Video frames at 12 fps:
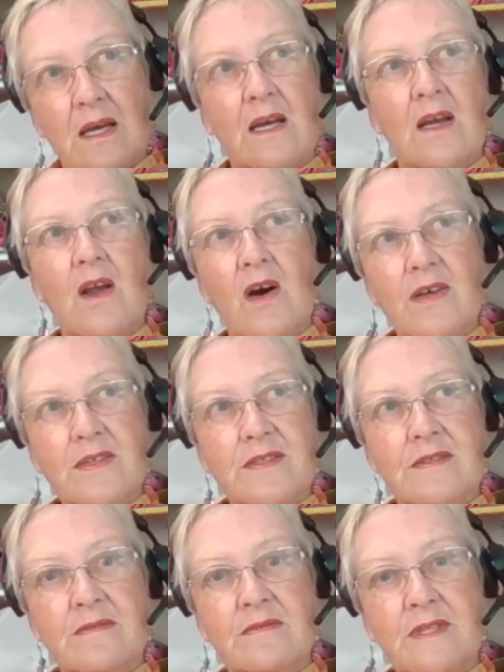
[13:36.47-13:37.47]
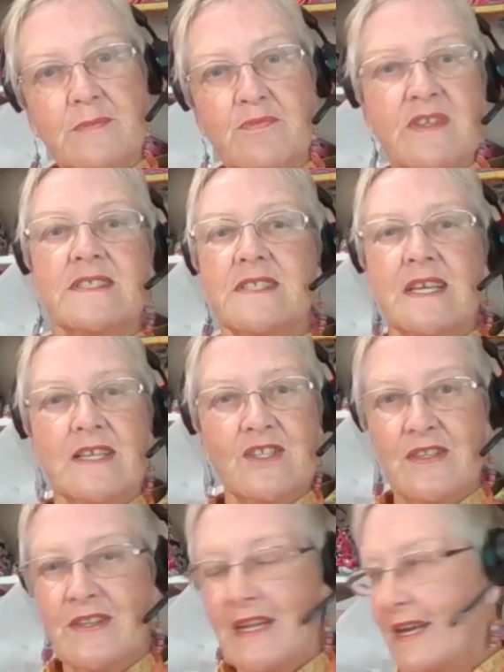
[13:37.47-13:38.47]
class, this
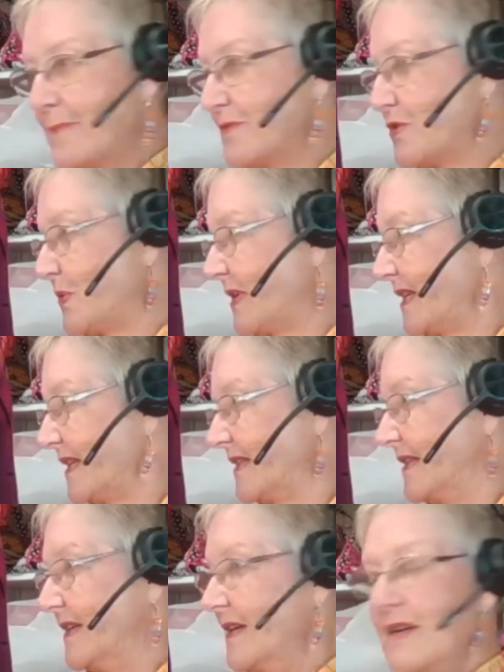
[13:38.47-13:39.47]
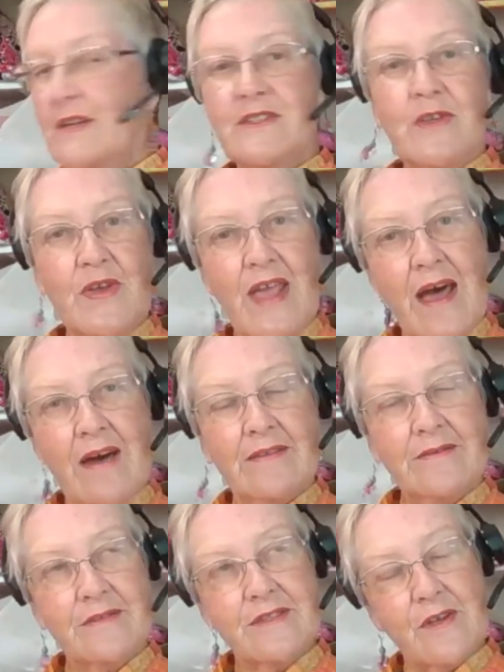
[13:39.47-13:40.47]
presentation thing I'm doing. So yeah,
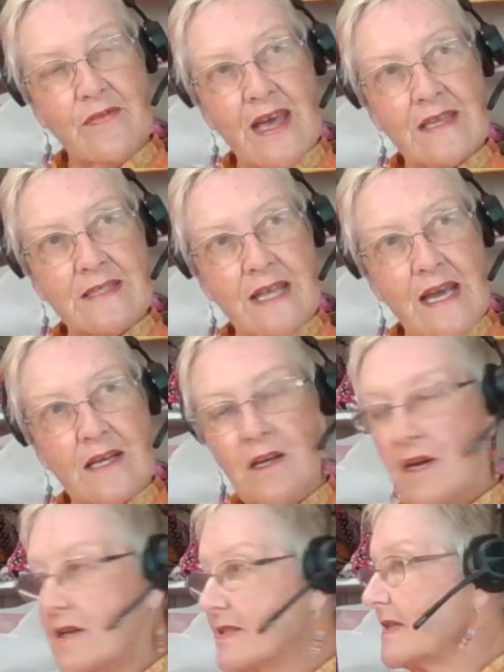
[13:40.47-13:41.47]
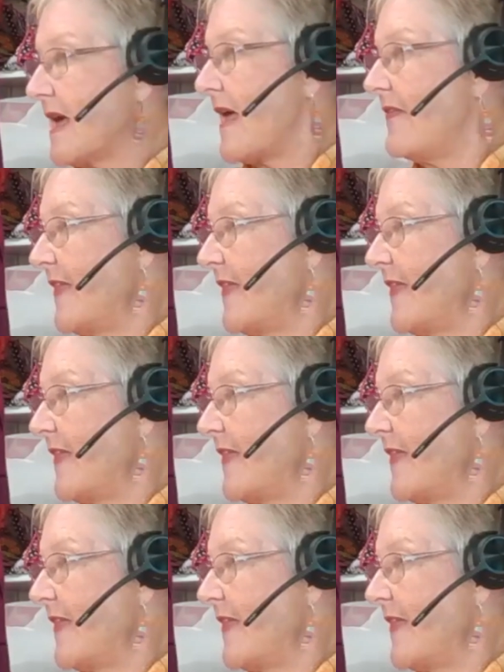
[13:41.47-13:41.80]
so that's that class. And